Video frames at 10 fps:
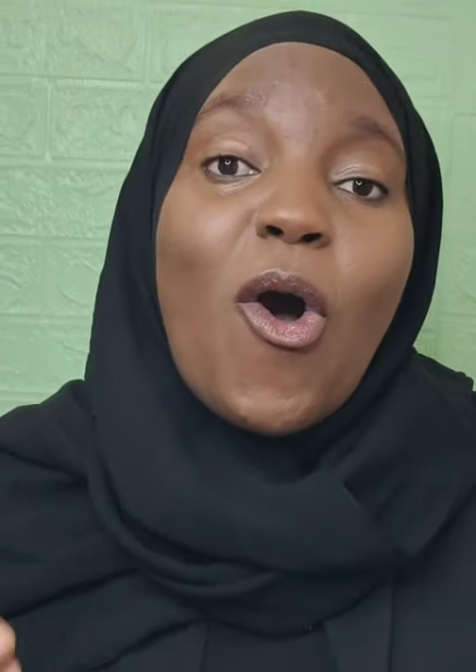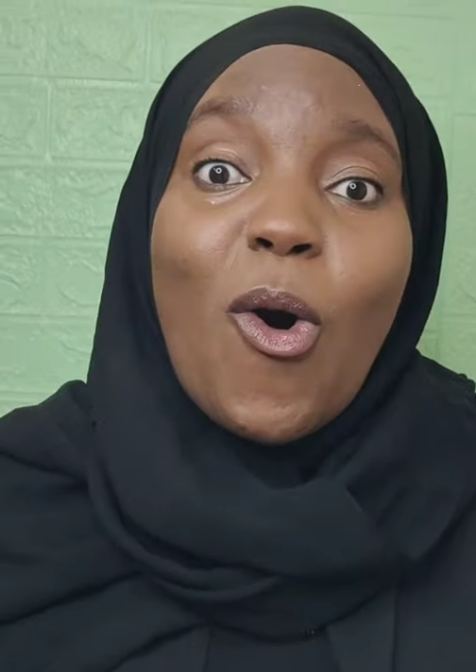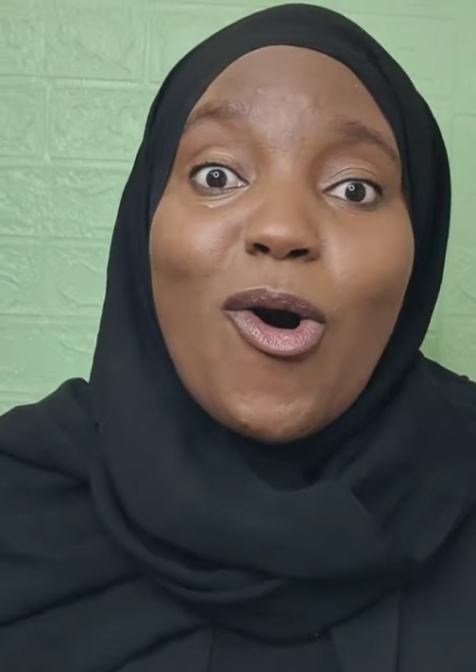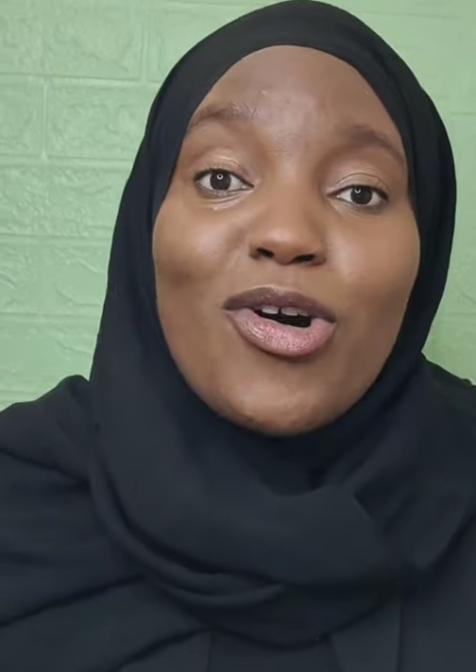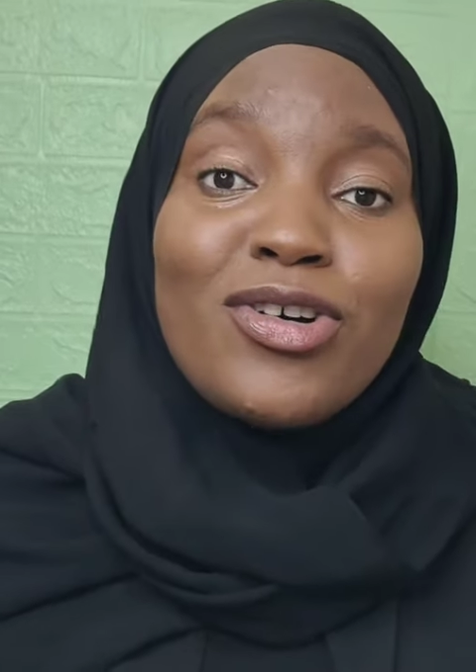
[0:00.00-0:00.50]

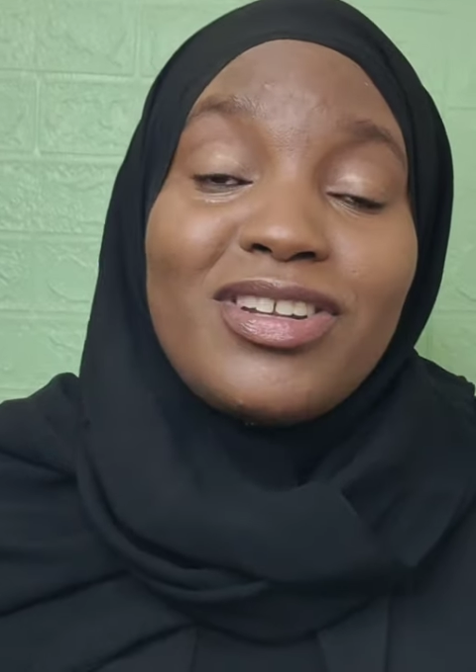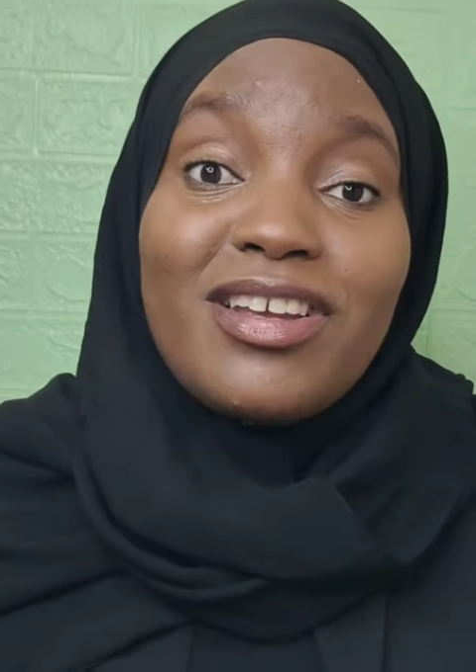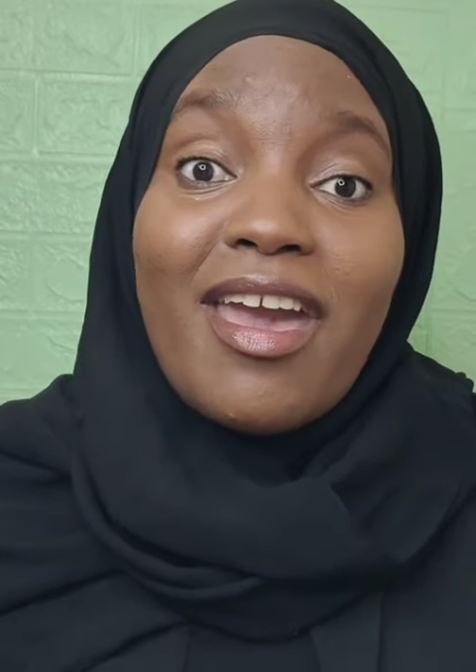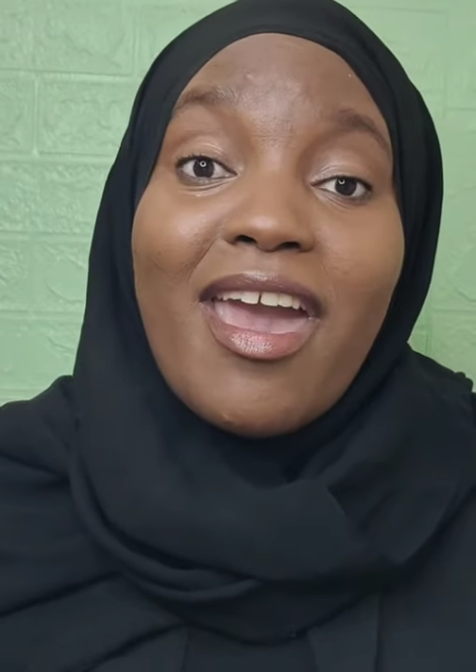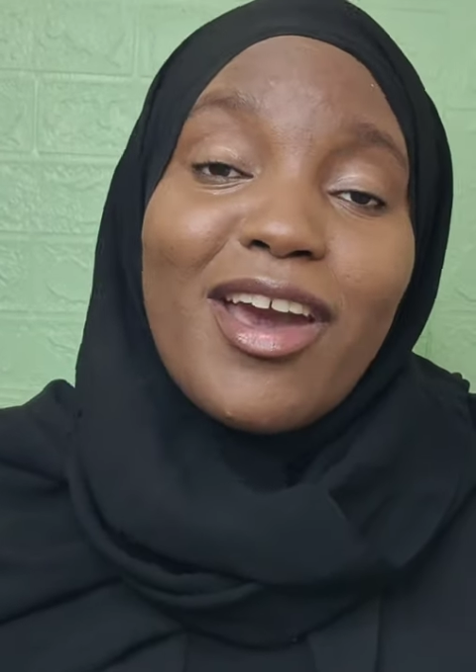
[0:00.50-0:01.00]
or
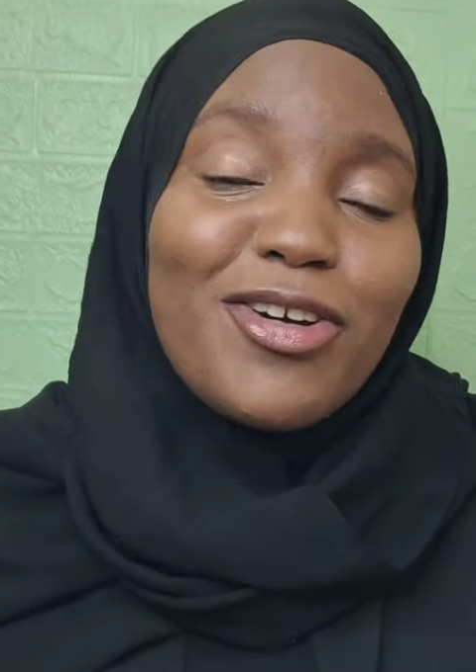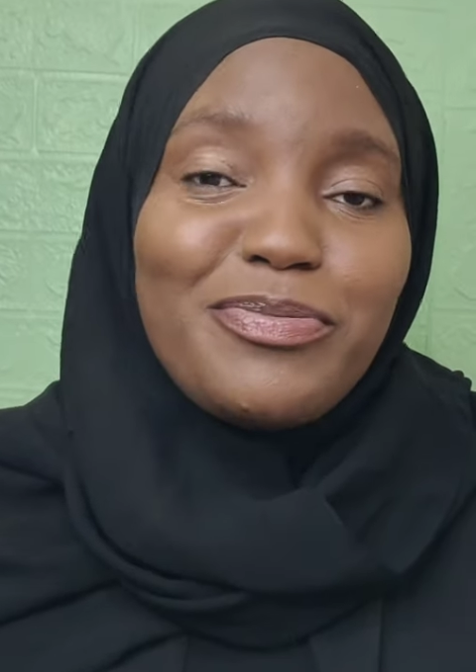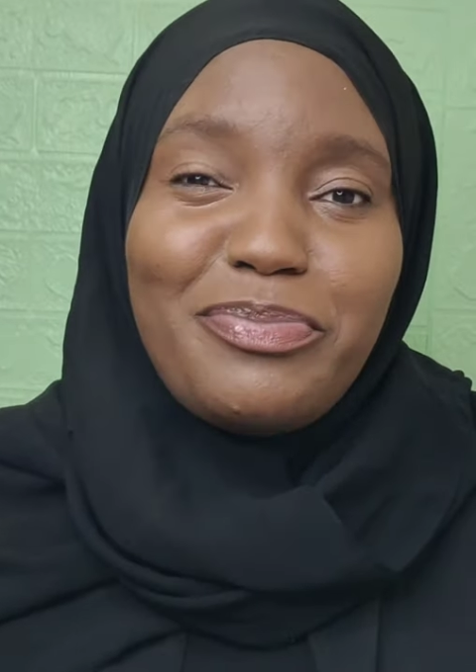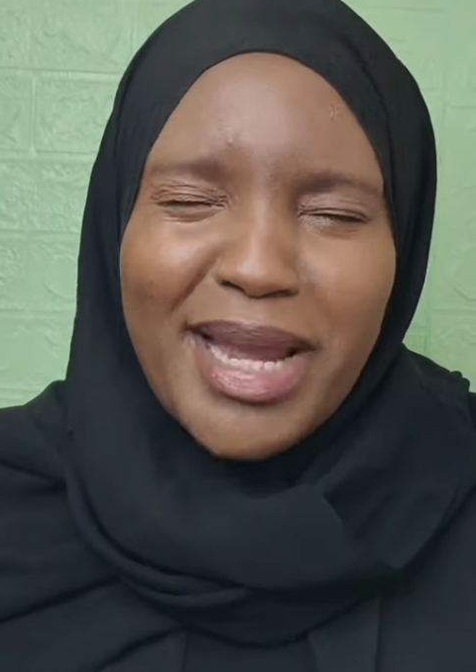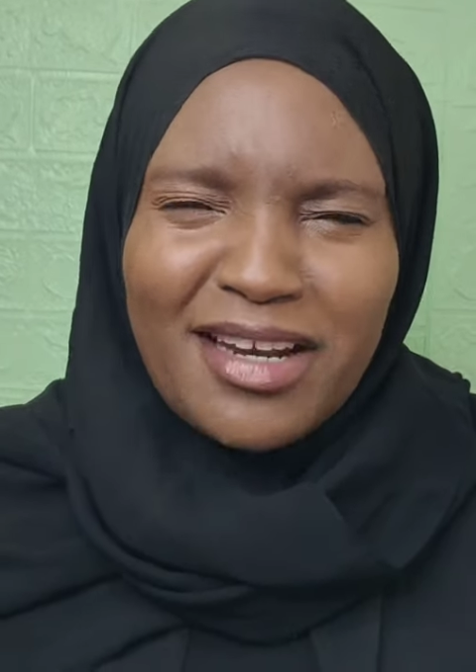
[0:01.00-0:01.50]
the
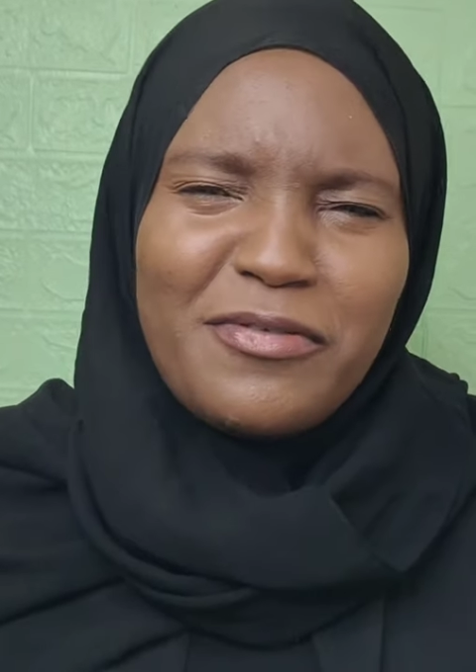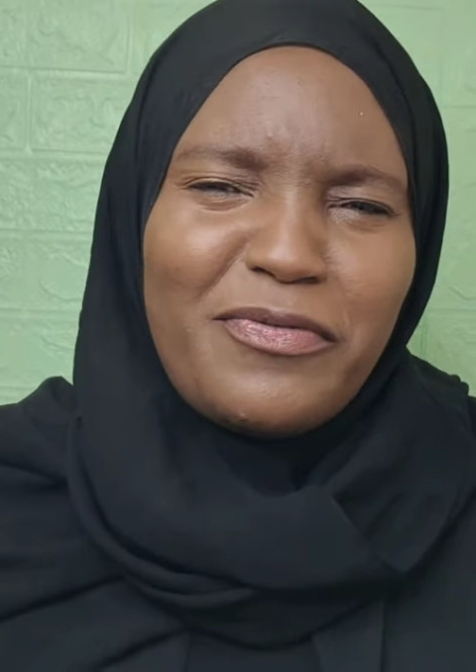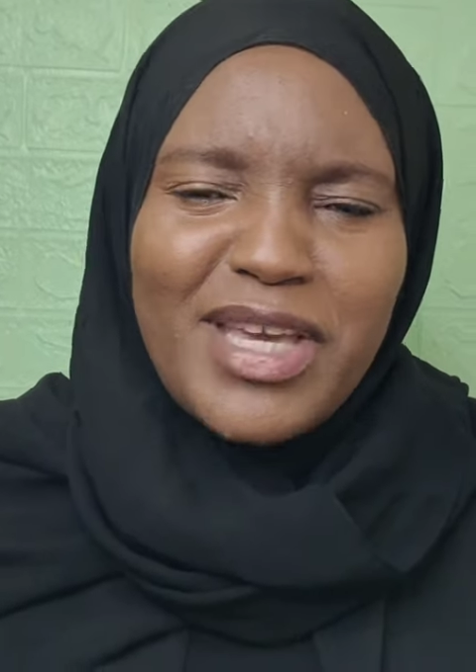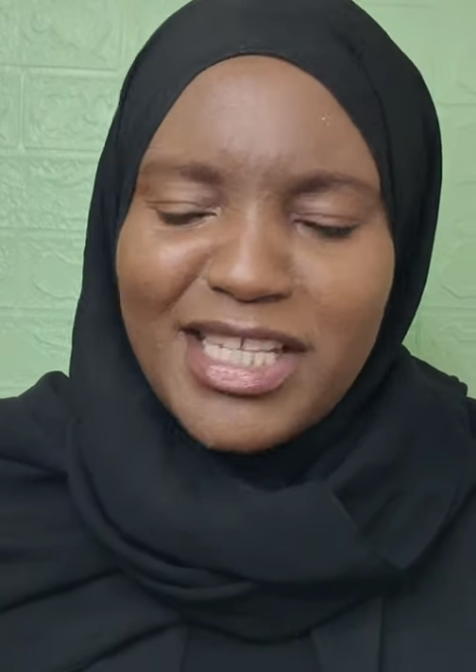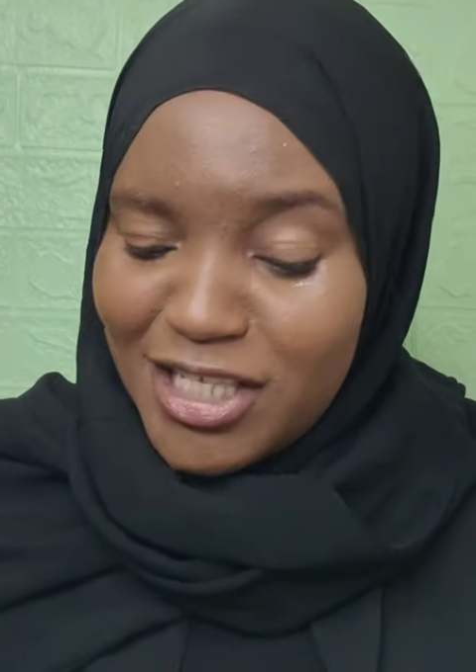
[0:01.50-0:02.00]
health
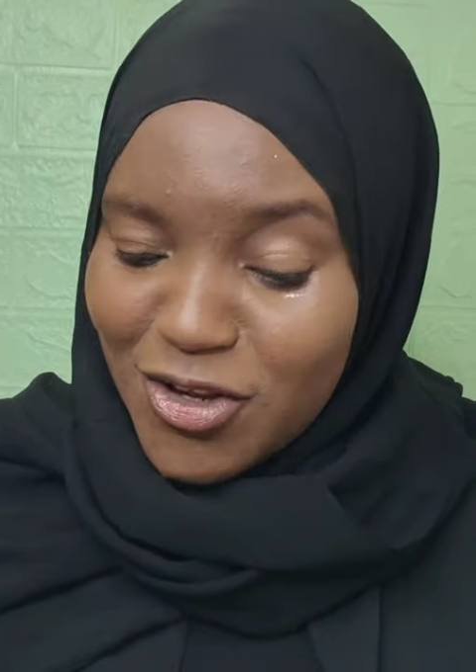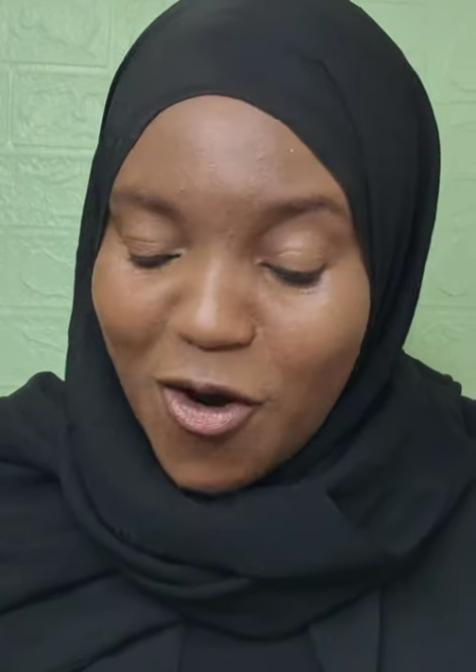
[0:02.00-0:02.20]
benefits